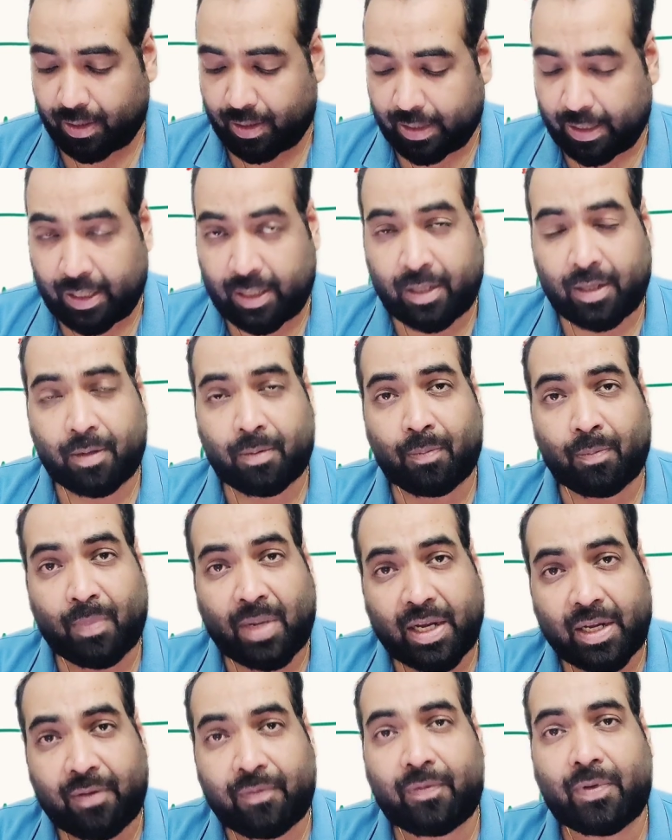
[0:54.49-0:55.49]
in
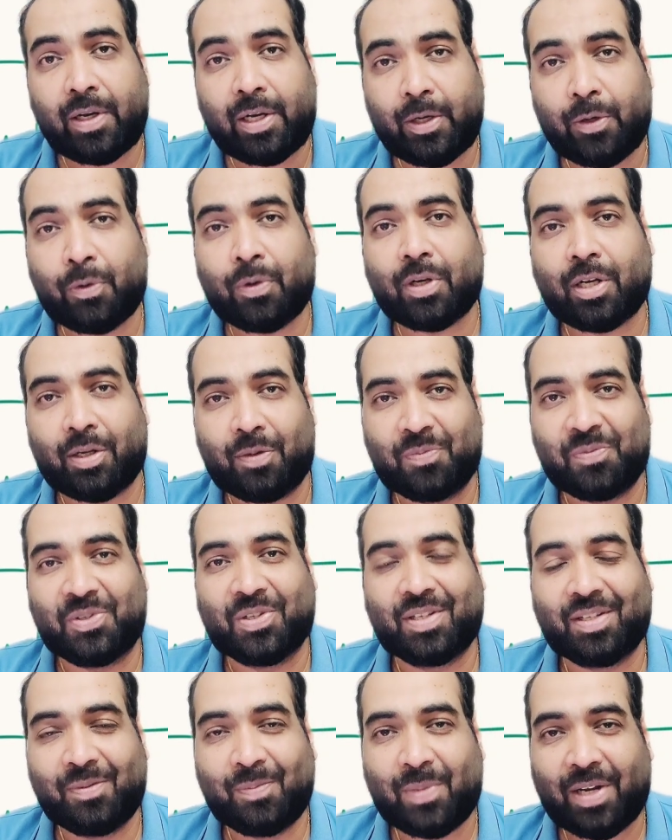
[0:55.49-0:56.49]
my video
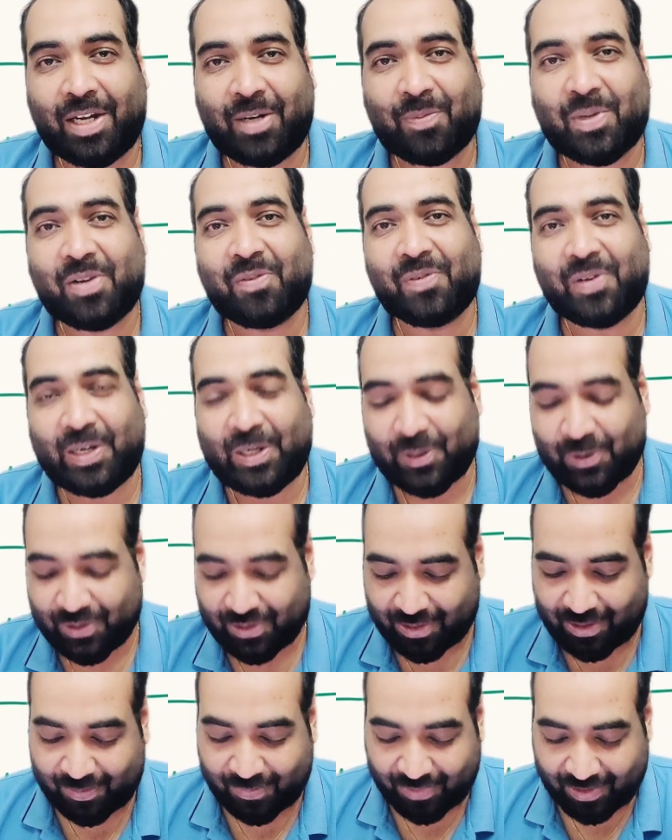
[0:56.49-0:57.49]
terms, in my
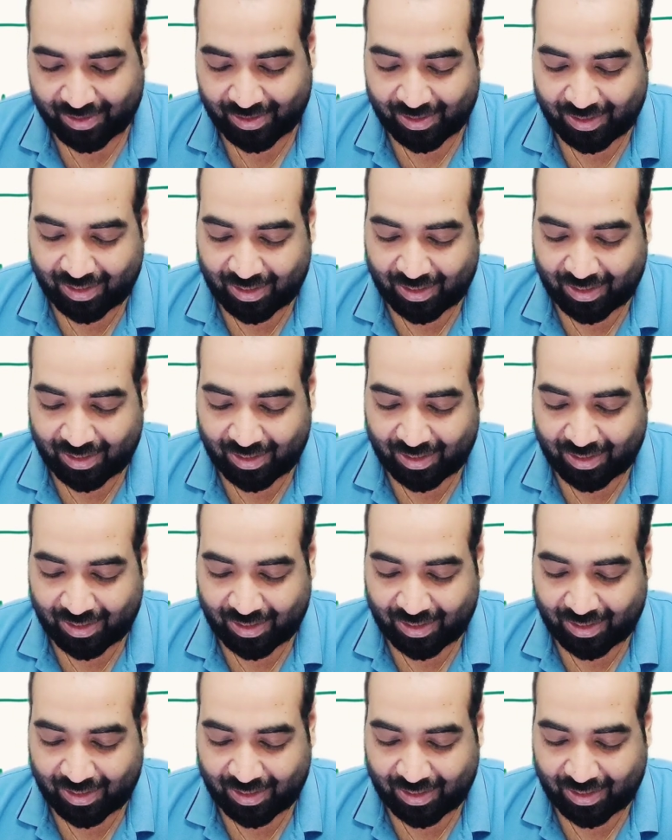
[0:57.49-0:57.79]
videos terms.